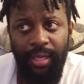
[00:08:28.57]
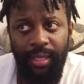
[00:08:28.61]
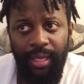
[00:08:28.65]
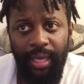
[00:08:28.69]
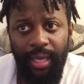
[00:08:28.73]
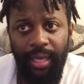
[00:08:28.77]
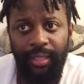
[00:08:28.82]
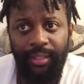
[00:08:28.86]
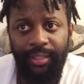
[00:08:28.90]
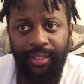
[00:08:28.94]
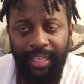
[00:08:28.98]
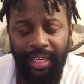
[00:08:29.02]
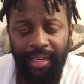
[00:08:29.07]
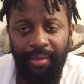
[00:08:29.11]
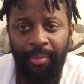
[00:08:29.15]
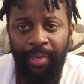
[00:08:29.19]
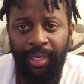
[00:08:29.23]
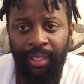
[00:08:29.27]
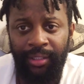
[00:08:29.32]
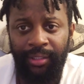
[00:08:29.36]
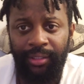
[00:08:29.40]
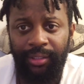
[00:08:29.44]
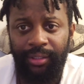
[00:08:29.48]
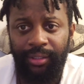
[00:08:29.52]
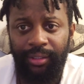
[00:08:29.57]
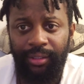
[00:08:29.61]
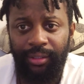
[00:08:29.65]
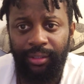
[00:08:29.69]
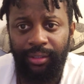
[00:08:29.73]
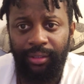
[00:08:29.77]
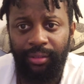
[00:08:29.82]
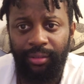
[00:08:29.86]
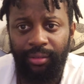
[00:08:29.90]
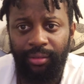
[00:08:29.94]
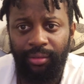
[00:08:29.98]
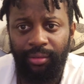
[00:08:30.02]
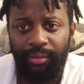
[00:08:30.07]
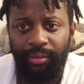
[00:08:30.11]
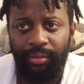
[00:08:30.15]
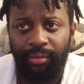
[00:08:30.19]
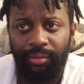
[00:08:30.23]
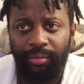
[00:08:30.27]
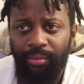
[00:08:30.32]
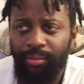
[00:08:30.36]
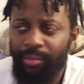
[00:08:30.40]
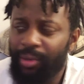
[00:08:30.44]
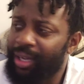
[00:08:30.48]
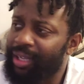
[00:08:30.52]
Yeah, 10 months.
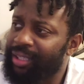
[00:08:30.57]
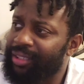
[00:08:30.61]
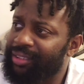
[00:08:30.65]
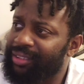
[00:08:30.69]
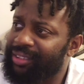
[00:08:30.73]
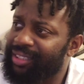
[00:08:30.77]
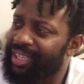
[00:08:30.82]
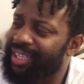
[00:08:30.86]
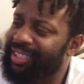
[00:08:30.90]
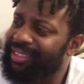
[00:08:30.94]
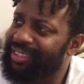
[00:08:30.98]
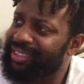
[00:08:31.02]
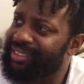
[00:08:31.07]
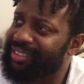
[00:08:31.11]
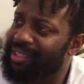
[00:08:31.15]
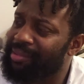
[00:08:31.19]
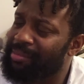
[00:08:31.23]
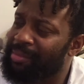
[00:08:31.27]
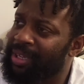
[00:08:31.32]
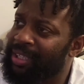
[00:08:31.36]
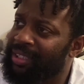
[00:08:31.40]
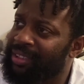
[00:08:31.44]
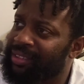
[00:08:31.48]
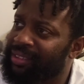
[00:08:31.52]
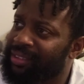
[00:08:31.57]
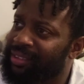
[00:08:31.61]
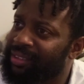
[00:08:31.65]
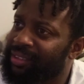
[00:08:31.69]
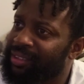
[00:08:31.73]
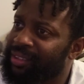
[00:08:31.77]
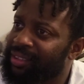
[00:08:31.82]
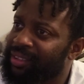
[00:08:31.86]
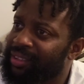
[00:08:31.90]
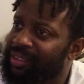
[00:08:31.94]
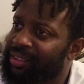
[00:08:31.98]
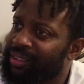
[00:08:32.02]
What? Is it 10 months?